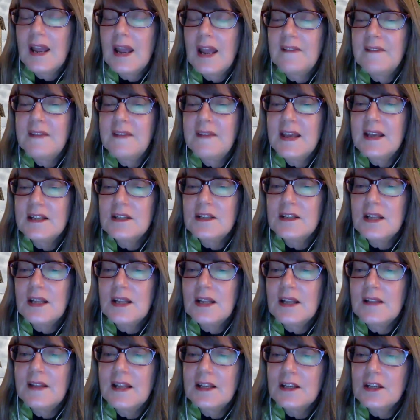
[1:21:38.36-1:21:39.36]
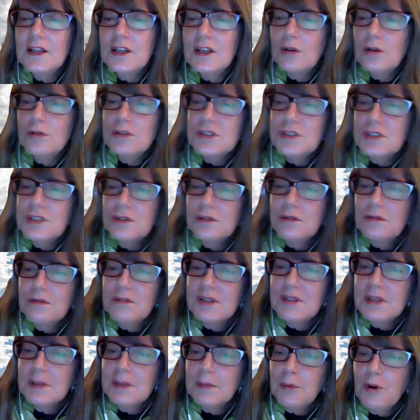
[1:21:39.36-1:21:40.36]
and then go
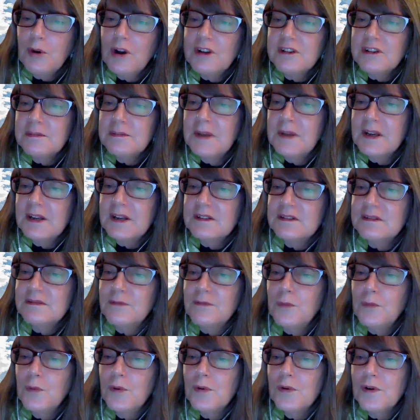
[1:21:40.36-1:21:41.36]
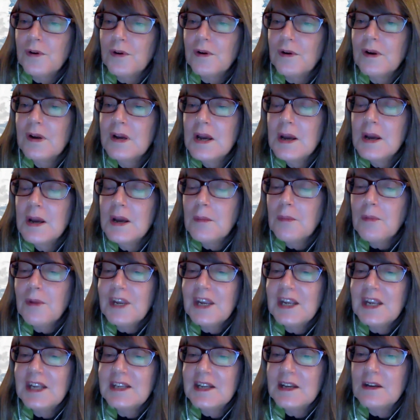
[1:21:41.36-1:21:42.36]
to the prospects for
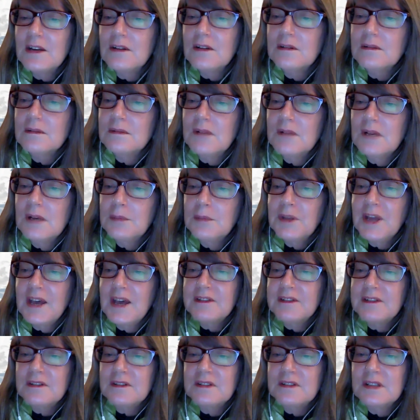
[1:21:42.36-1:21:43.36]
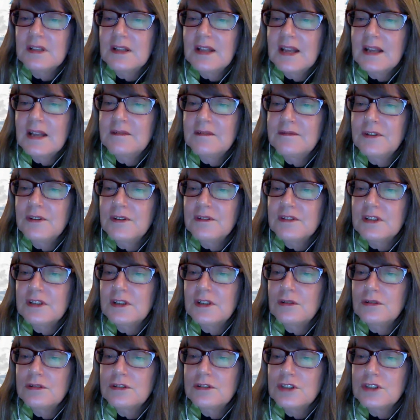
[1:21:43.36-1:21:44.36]
breaking down plastics in landfills
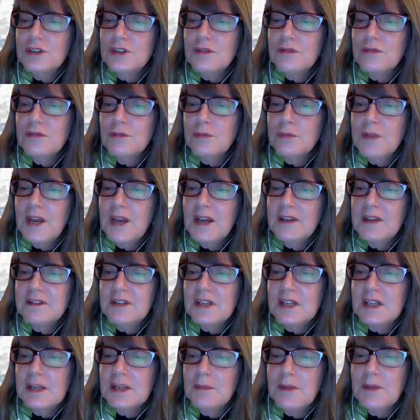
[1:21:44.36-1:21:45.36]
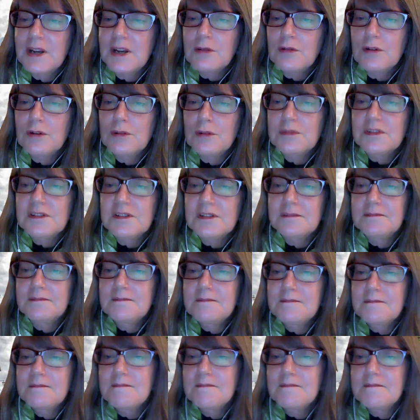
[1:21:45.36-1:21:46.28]
and ocean through plastic-eating microbes.